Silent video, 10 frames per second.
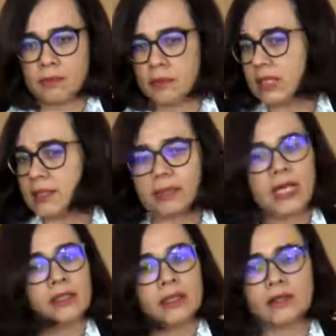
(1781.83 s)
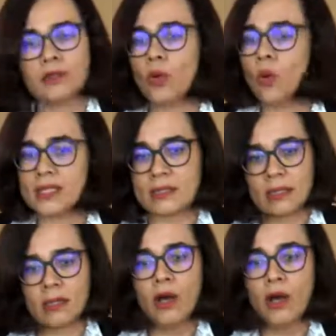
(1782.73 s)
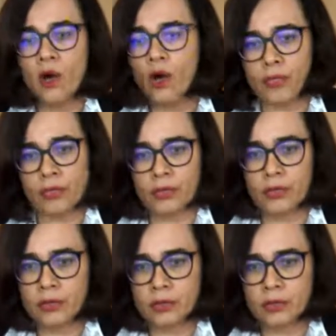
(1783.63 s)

independent or as an author,